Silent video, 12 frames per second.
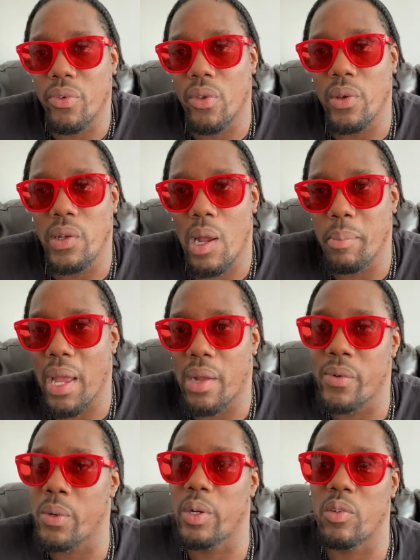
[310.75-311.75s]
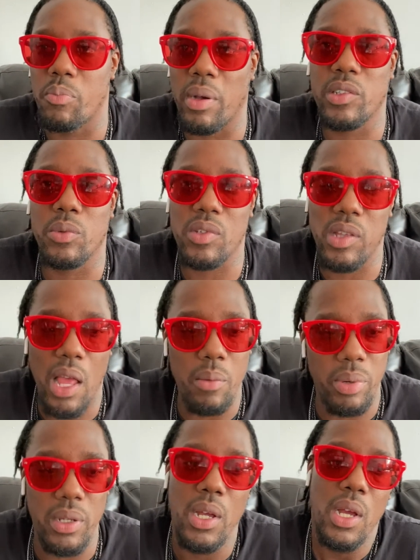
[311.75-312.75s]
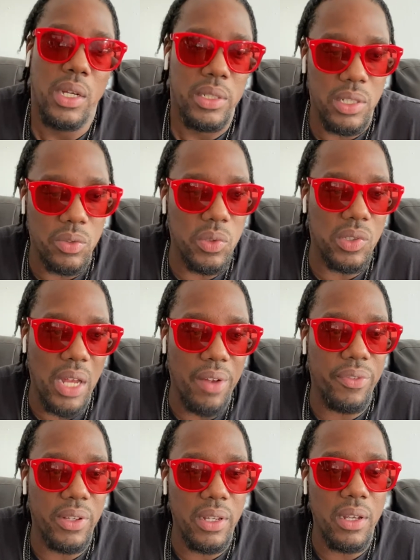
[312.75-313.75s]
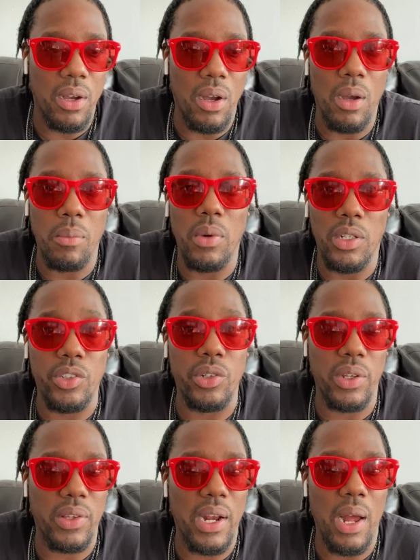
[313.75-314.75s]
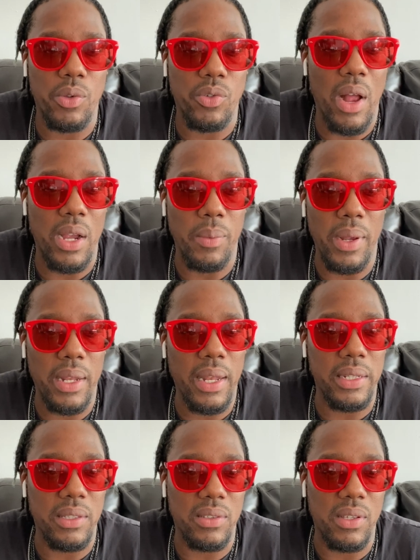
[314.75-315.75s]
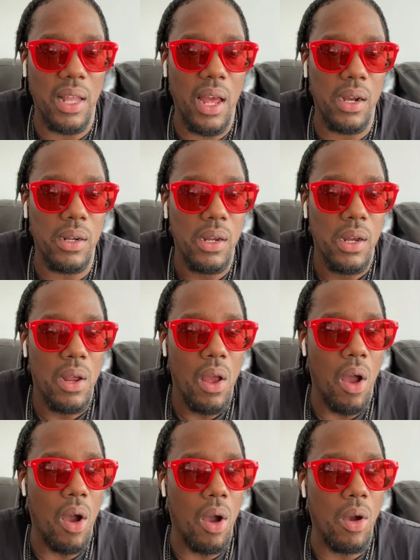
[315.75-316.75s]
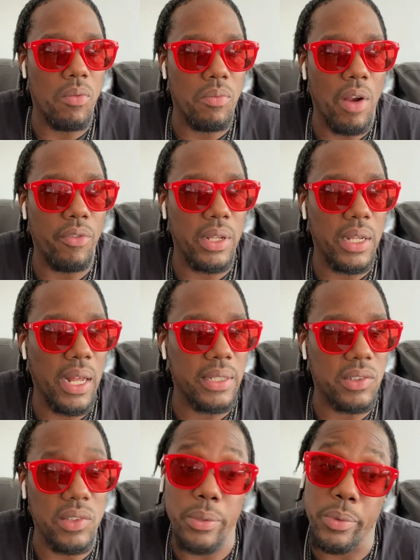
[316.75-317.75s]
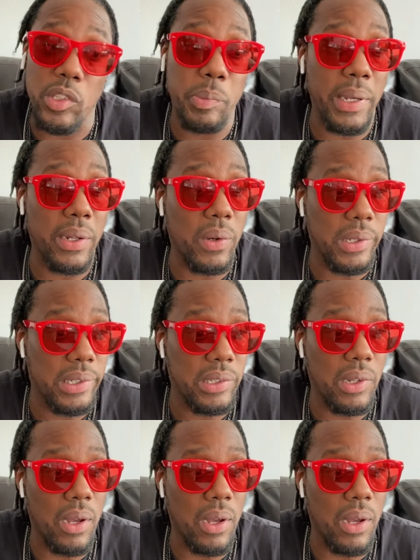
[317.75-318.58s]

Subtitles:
So I don't know what his budget was like, but this was definitely a joint that I was rocking with. I like this a lot. I really like this. He was spitting on this.